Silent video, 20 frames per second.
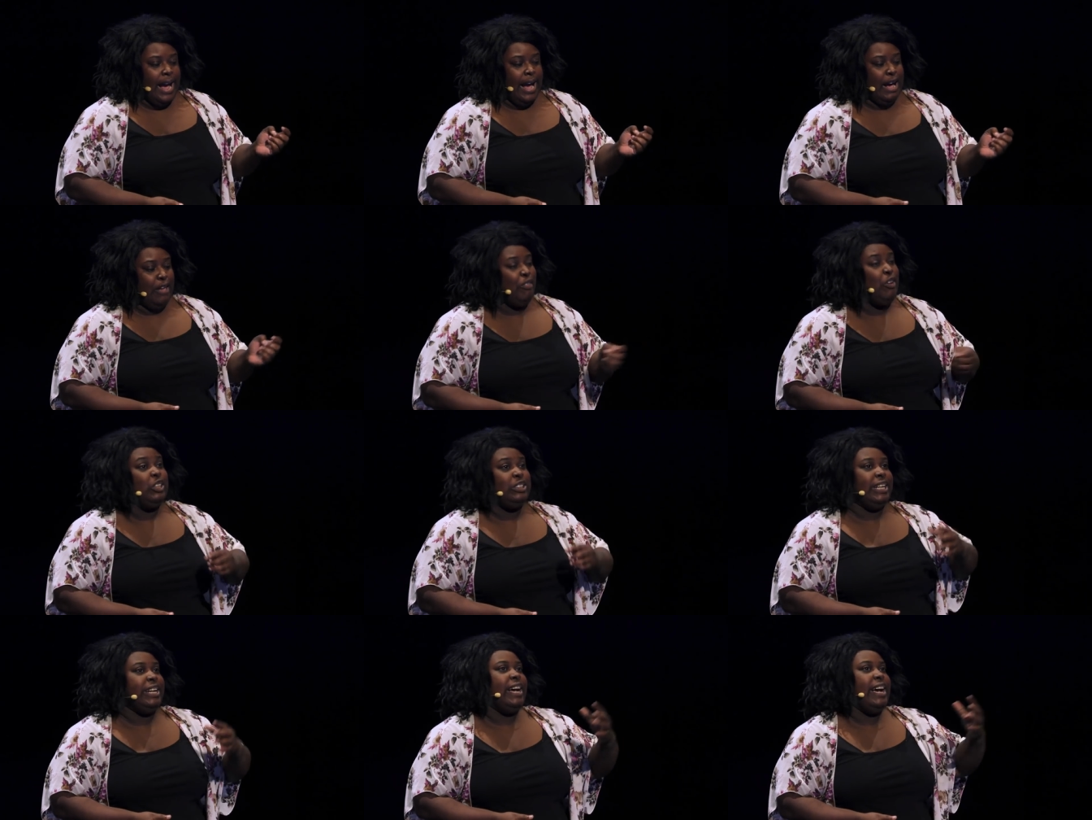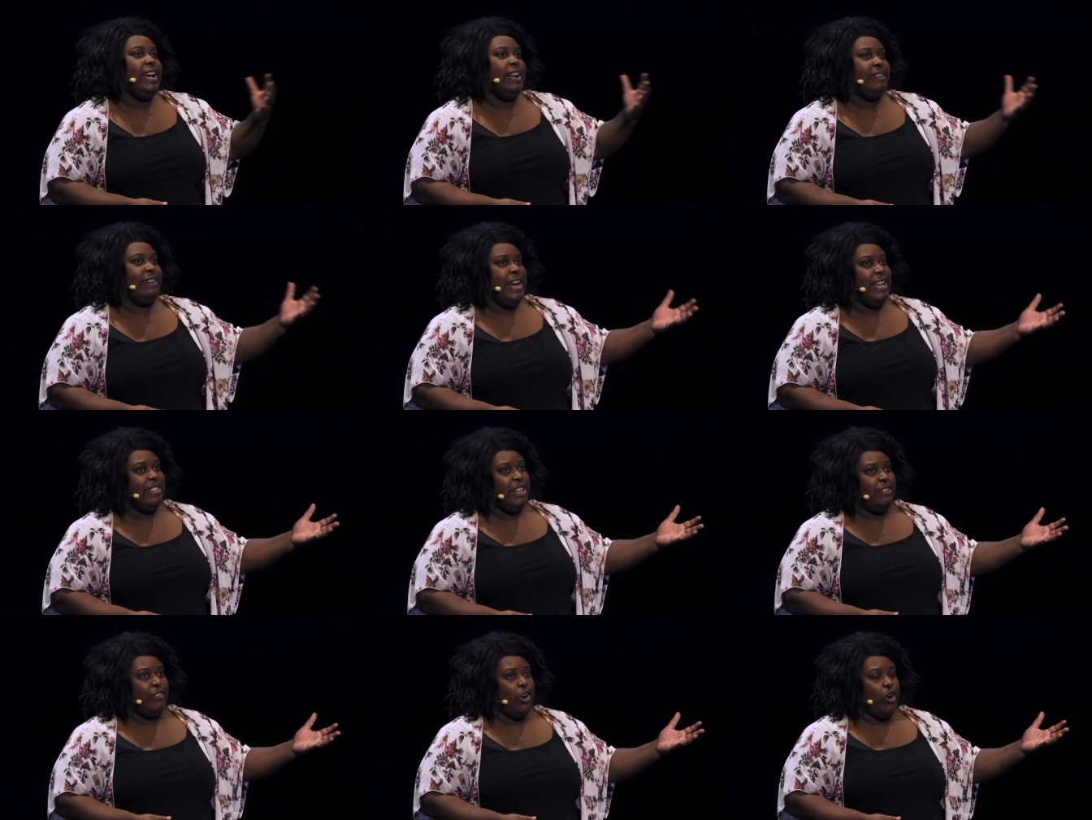There's, again,
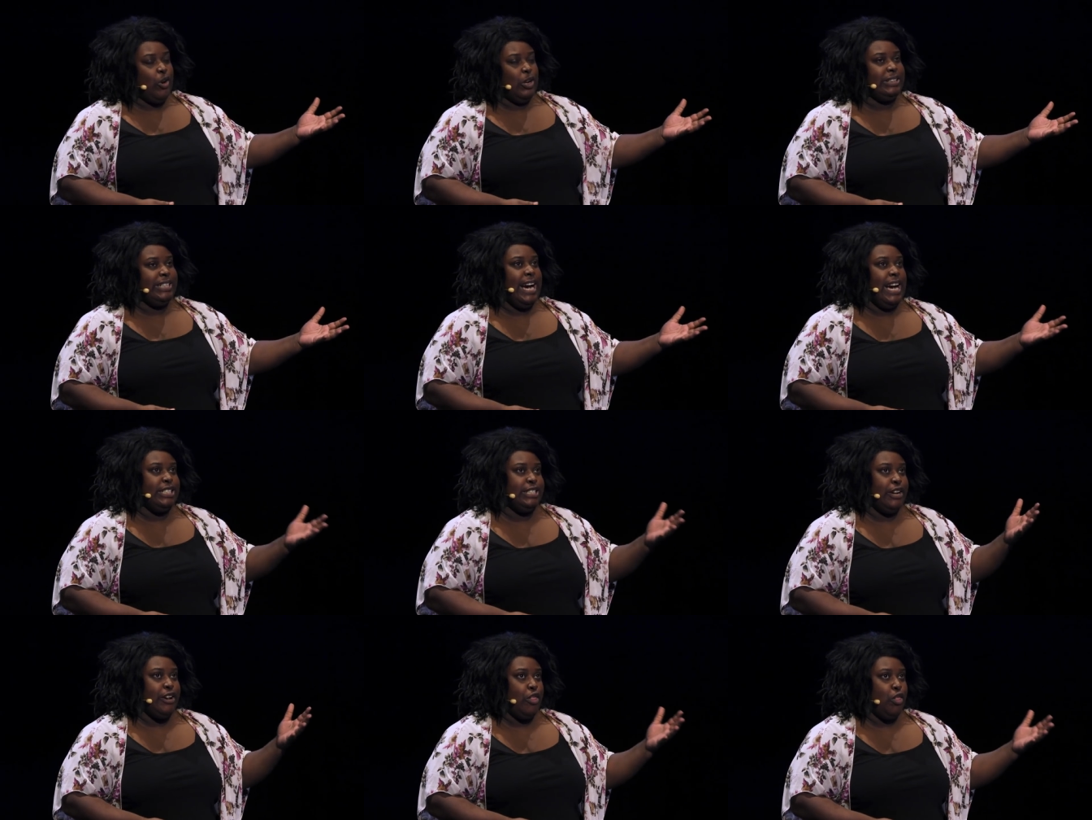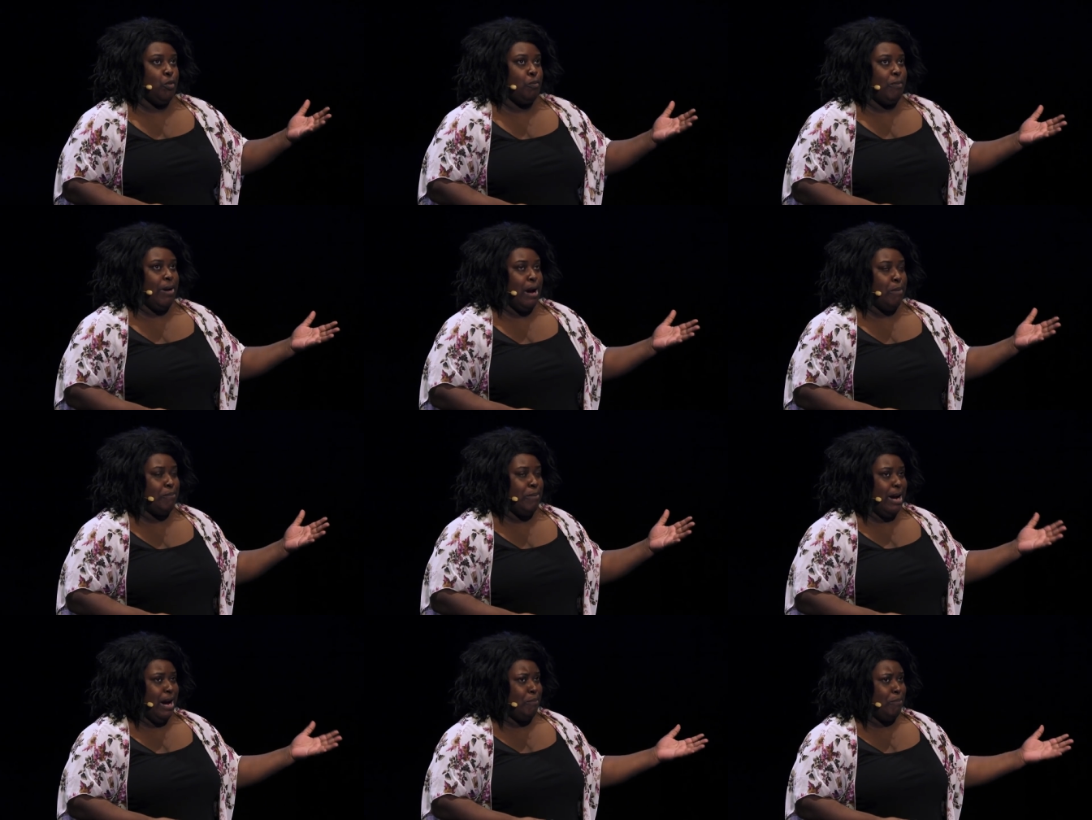Nathan Curtis has another
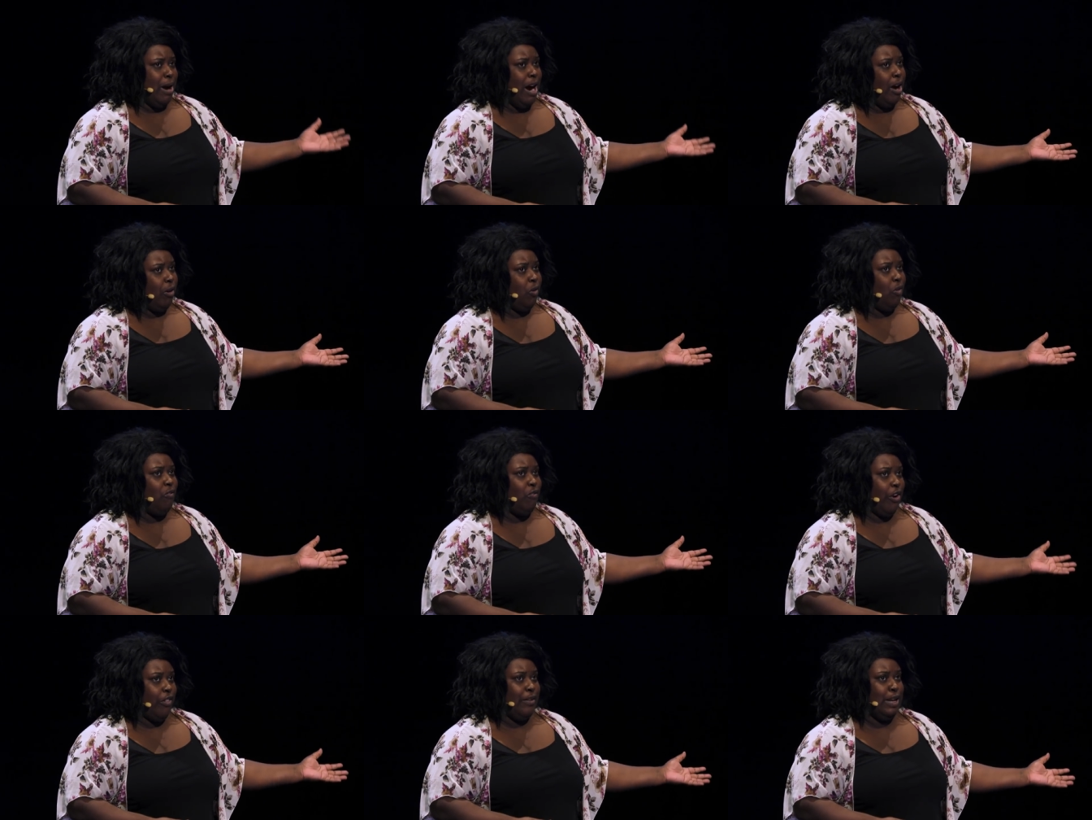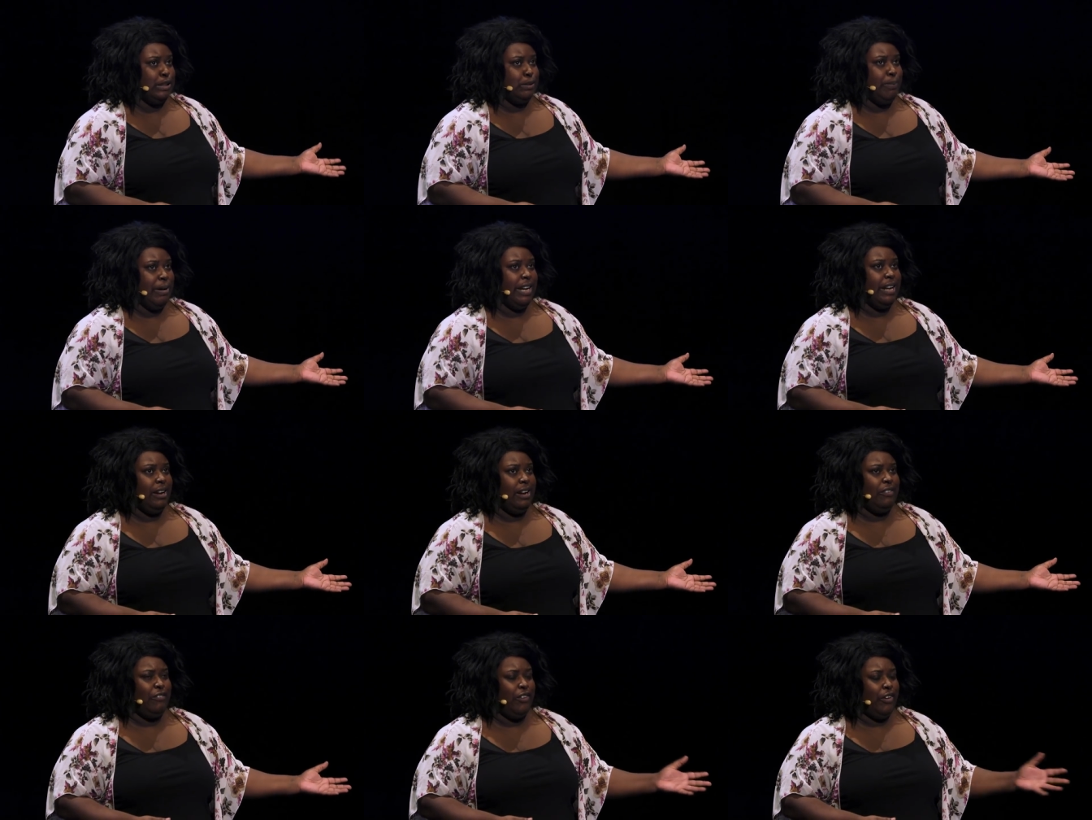a model for this
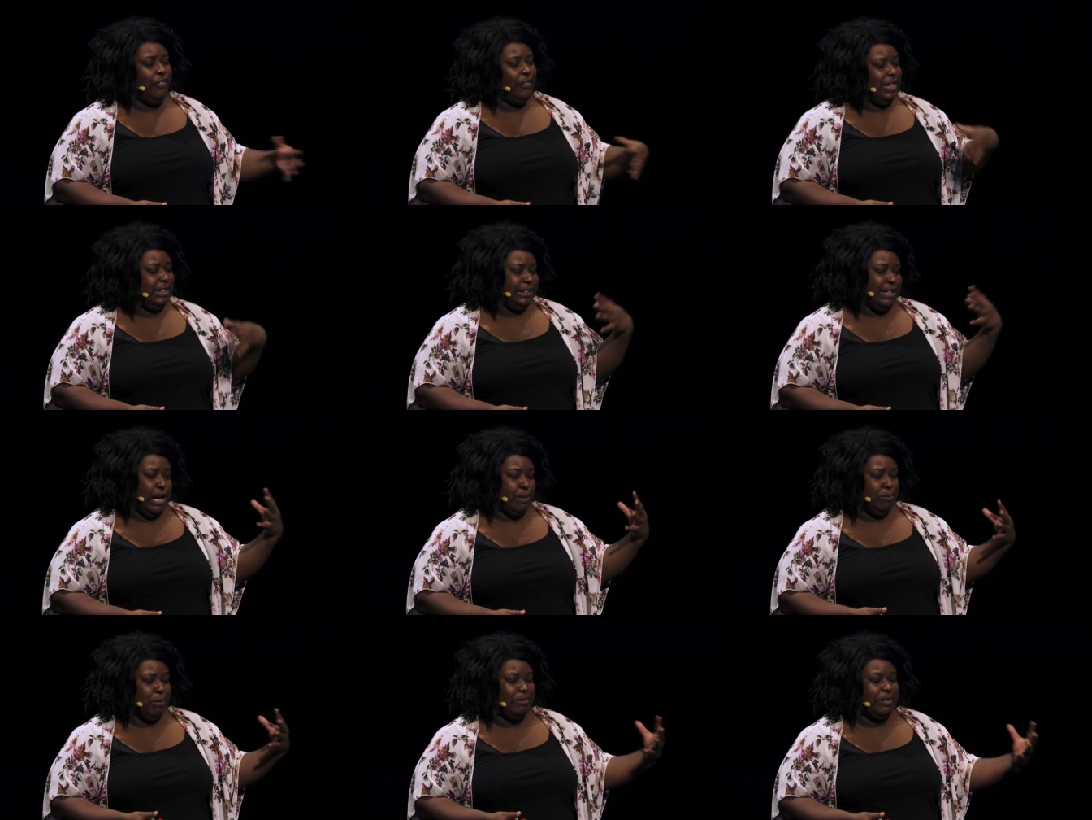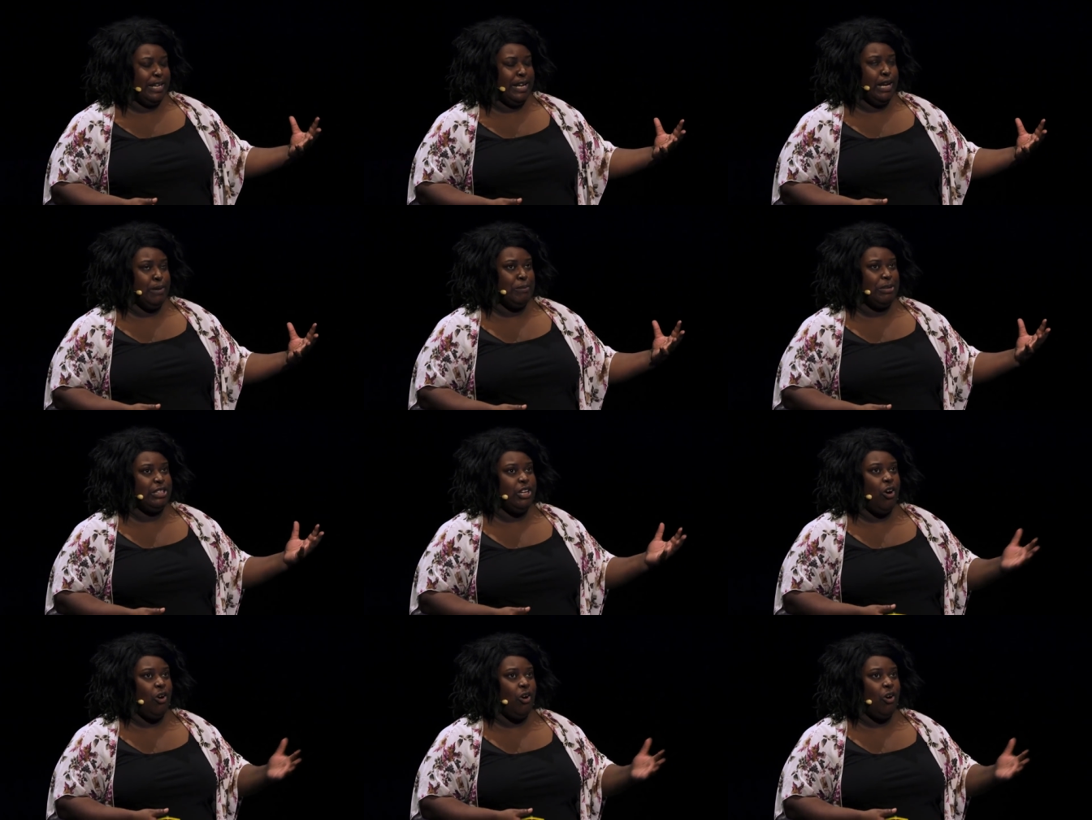type of team. It's